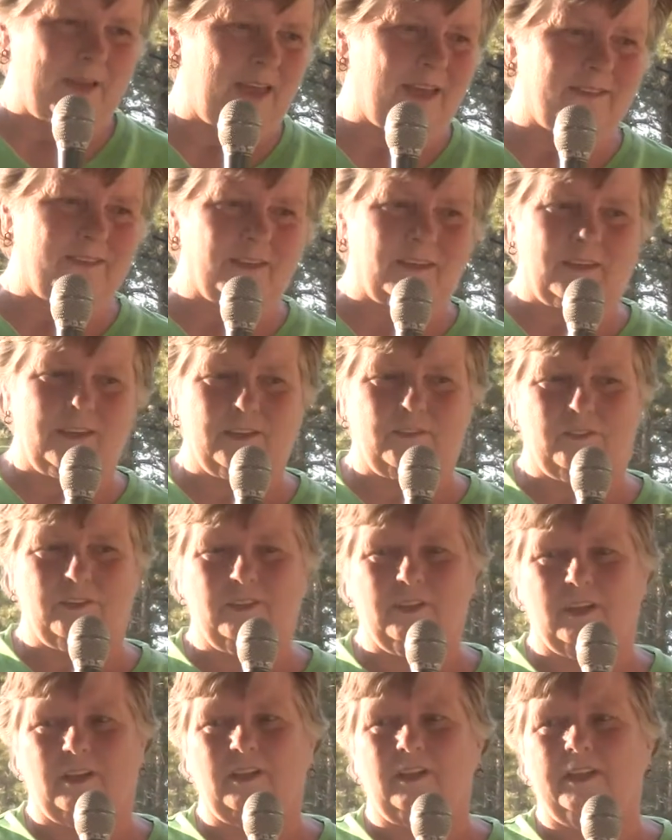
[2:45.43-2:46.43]
had the kitchen
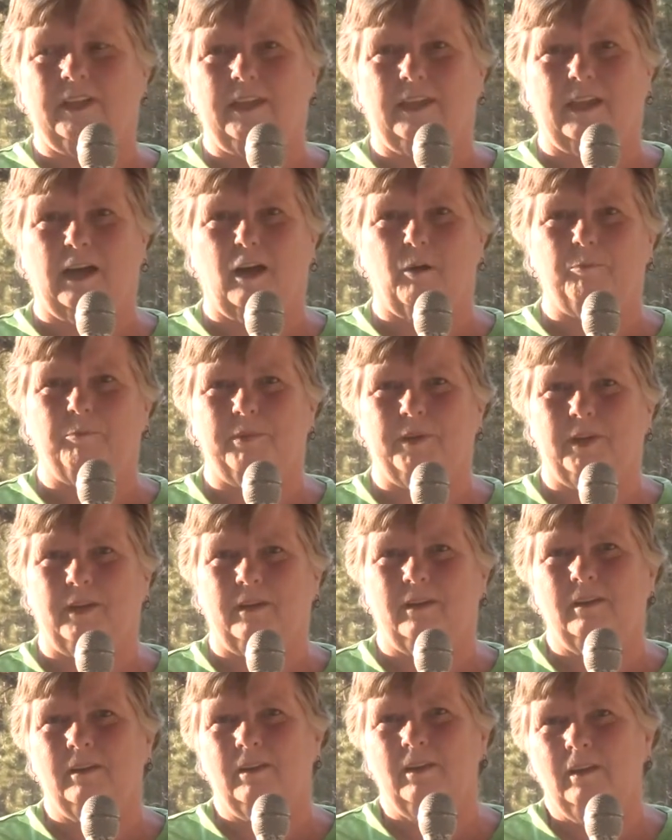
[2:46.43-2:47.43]
to clean up and
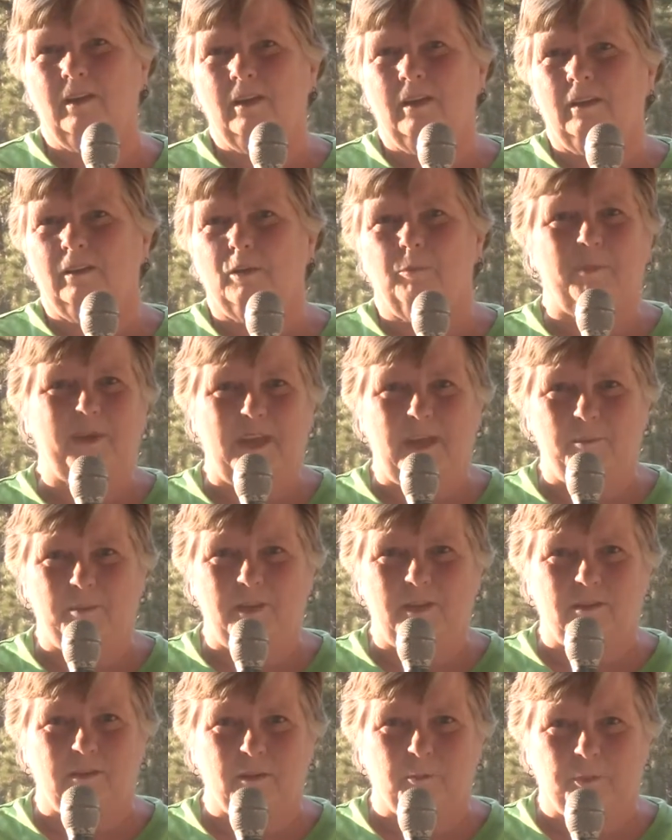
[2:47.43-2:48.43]
the
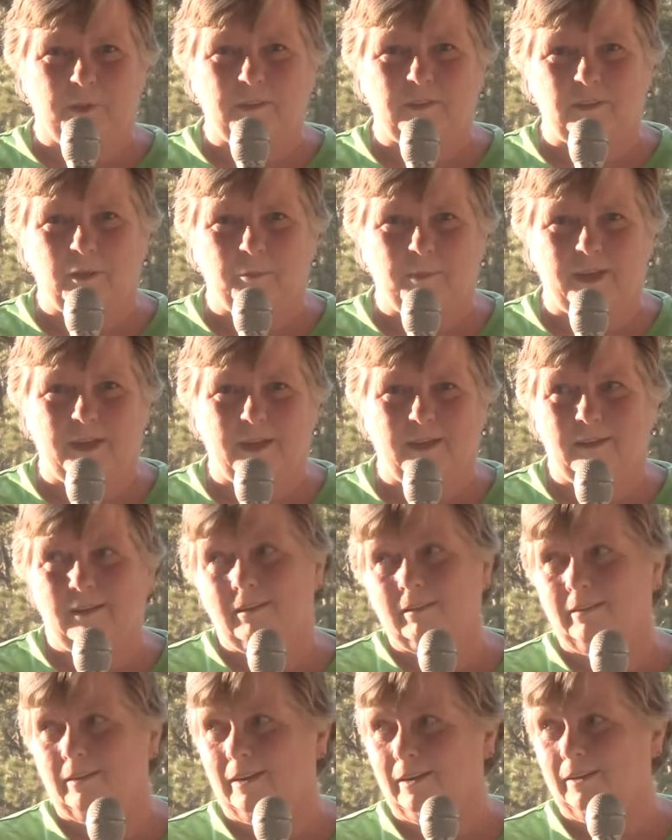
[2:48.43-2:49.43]
babies to put the bed
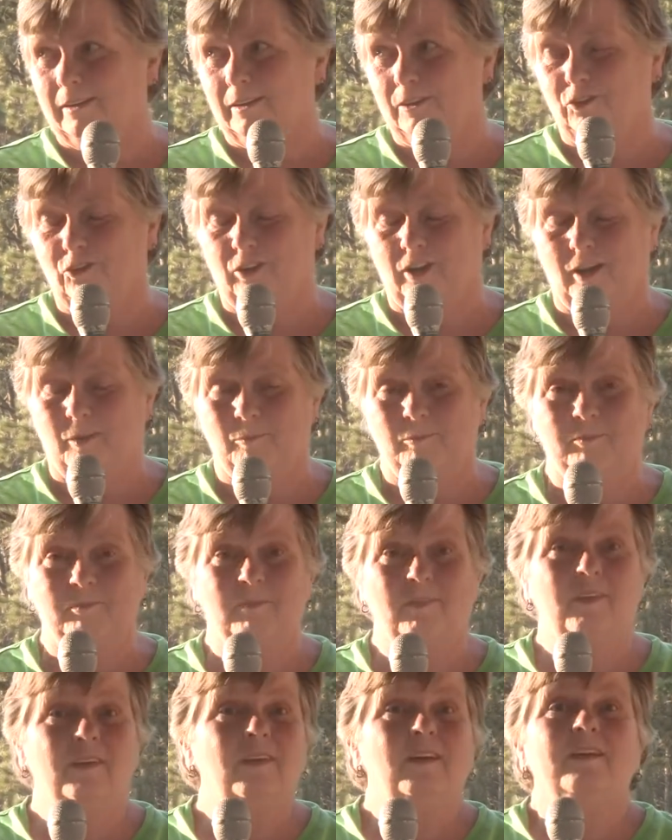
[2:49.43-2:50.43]
down in Jim,
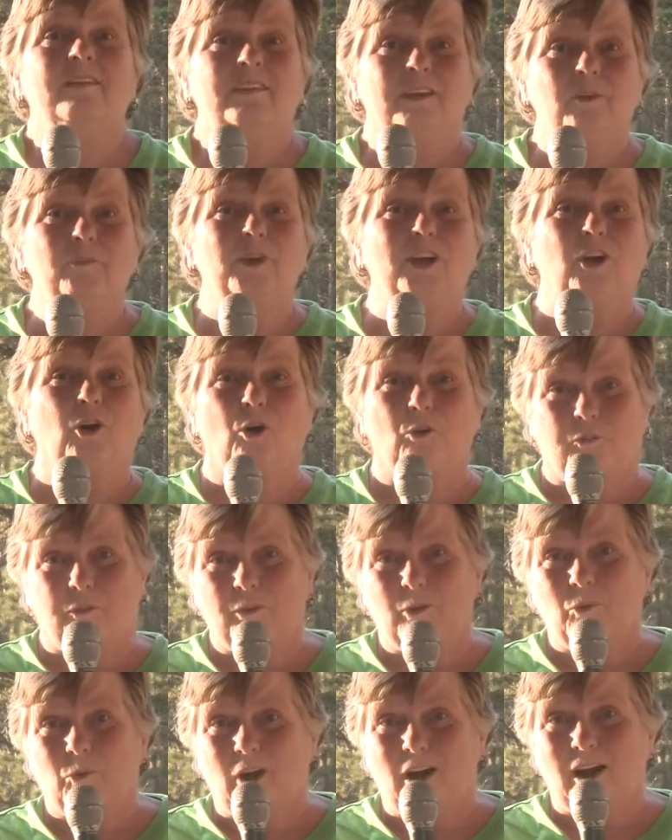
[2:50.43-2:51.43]
then we'd go for
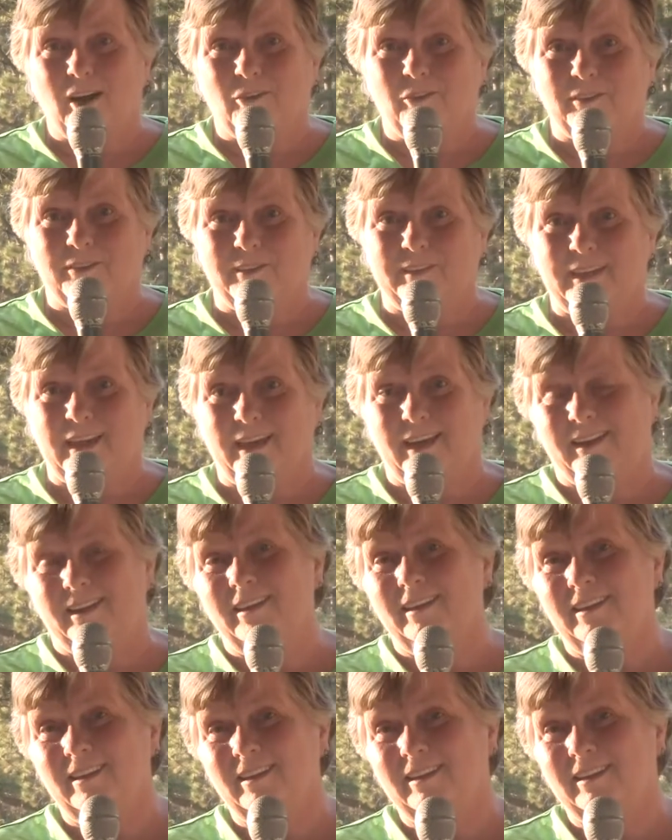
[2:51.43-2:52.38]
a walk with Dad.